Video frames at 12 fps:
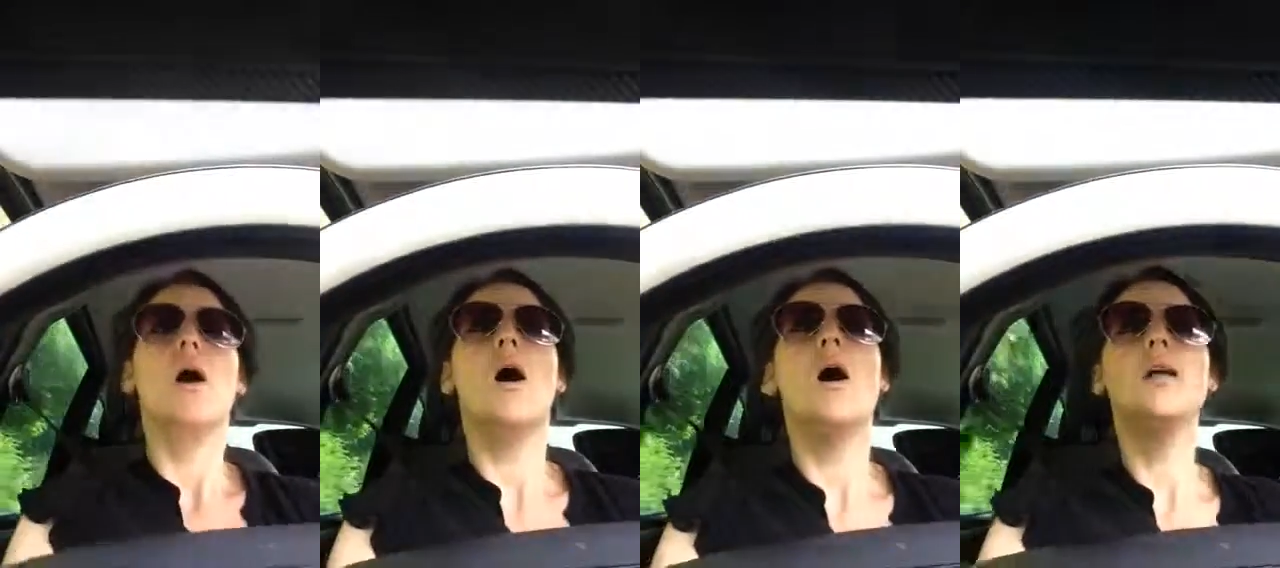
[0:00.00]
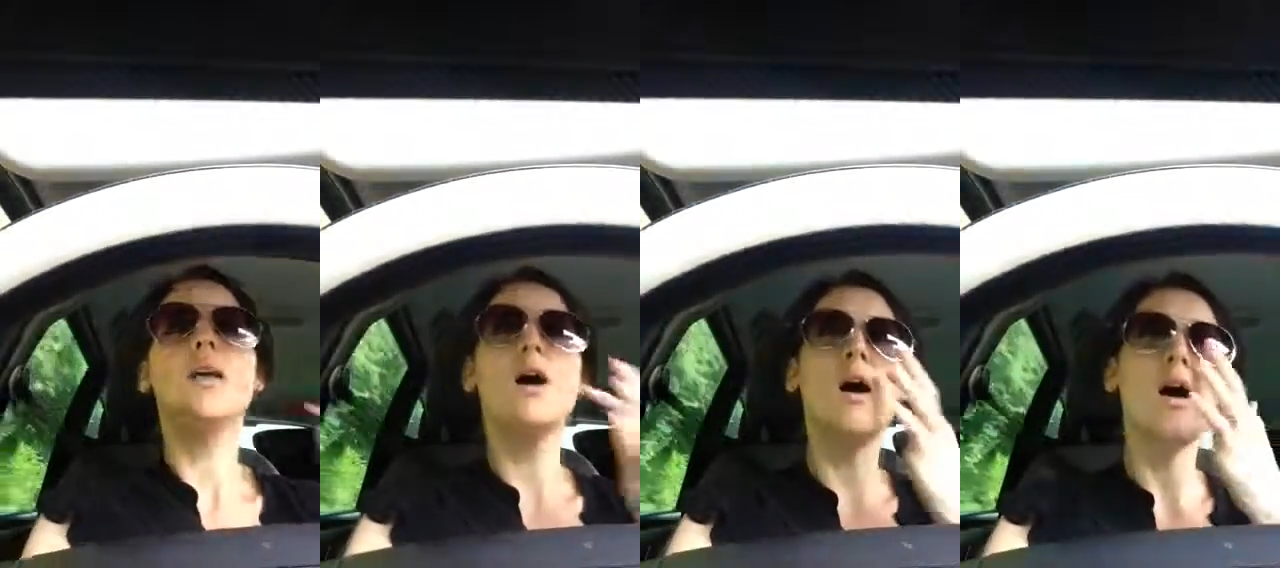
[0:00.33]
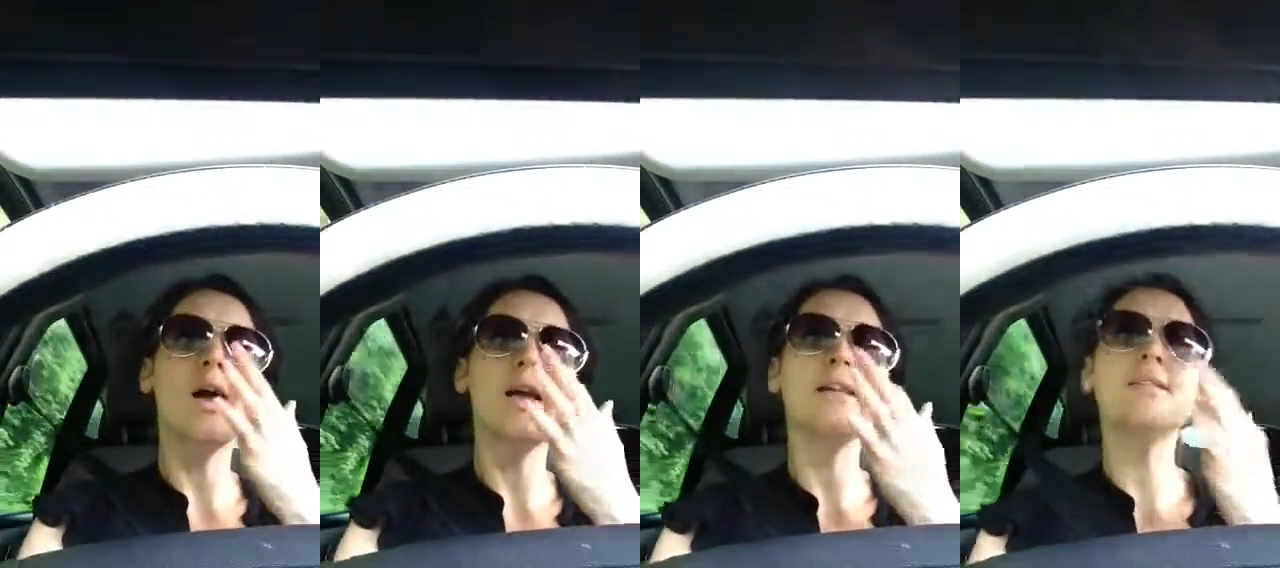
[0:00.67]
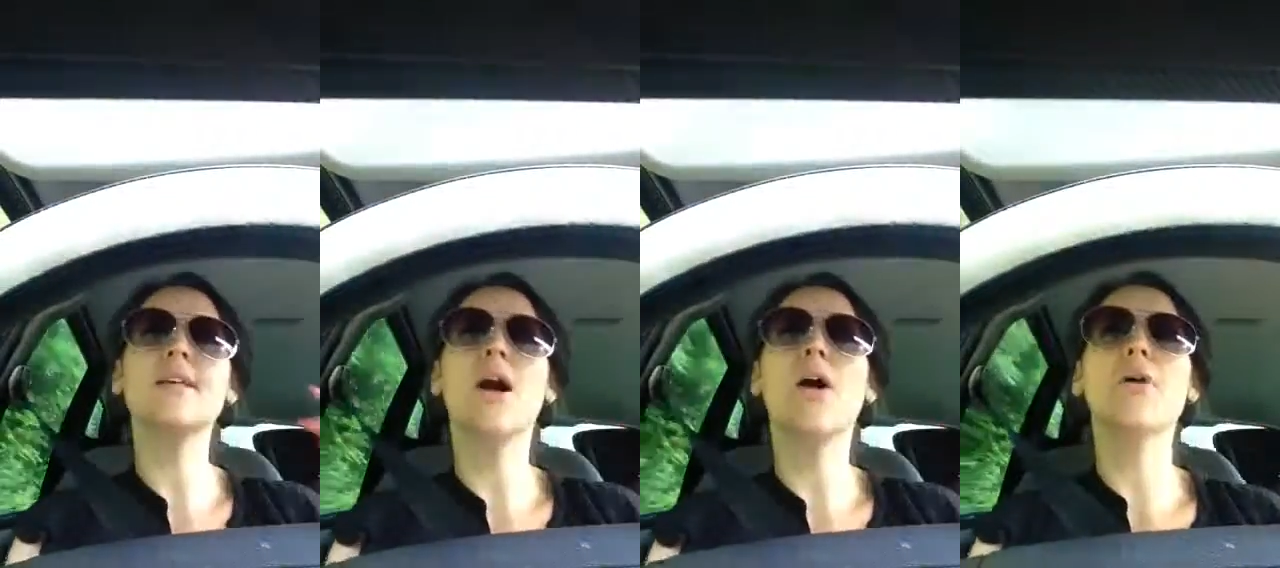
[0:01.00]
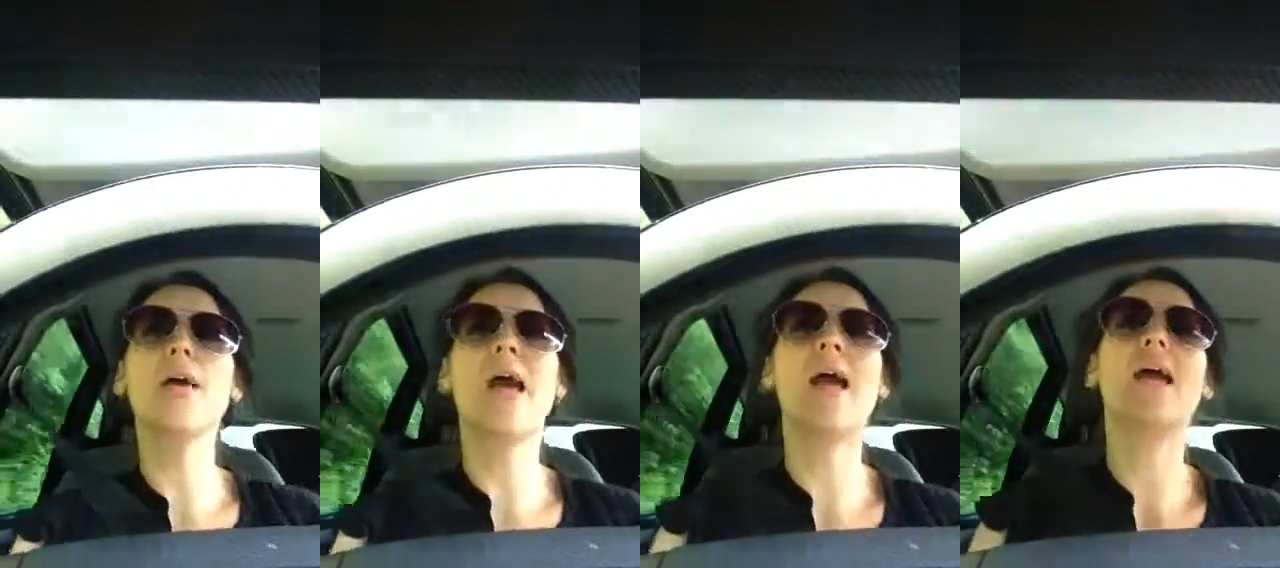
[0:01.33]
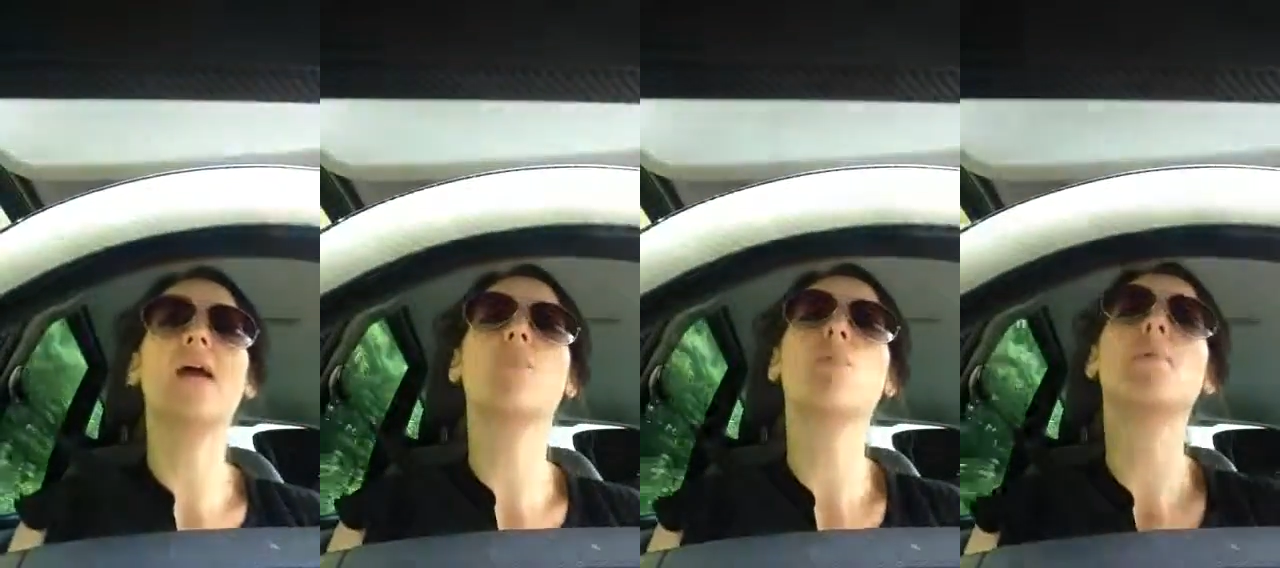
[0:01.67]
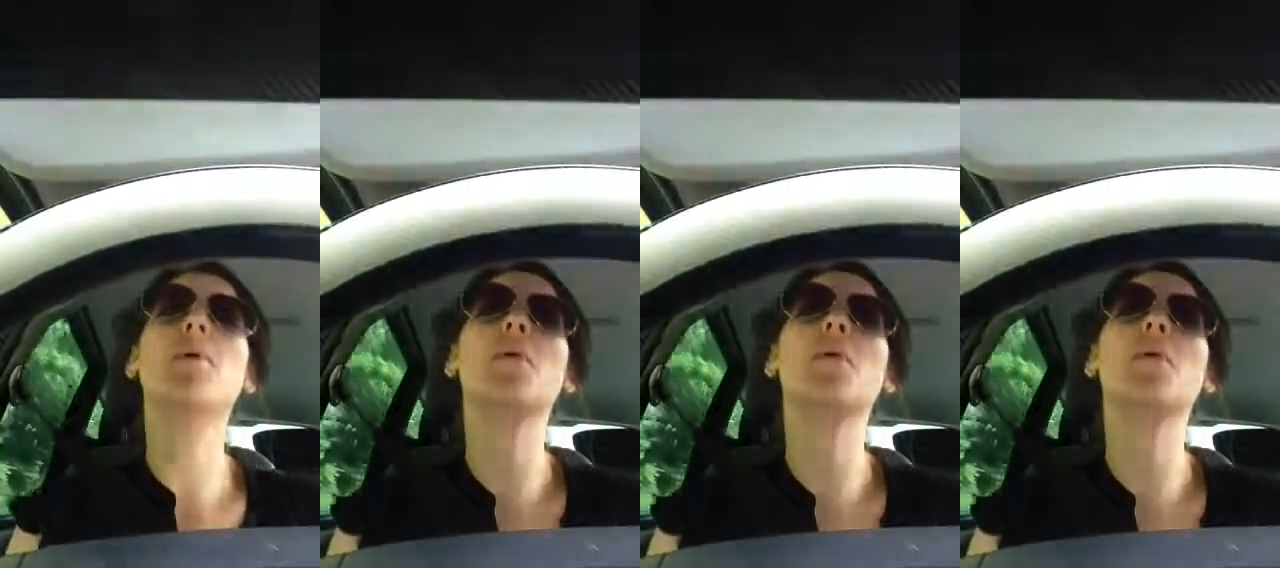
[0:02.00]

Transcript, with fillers: Hi guys, okay, I'm on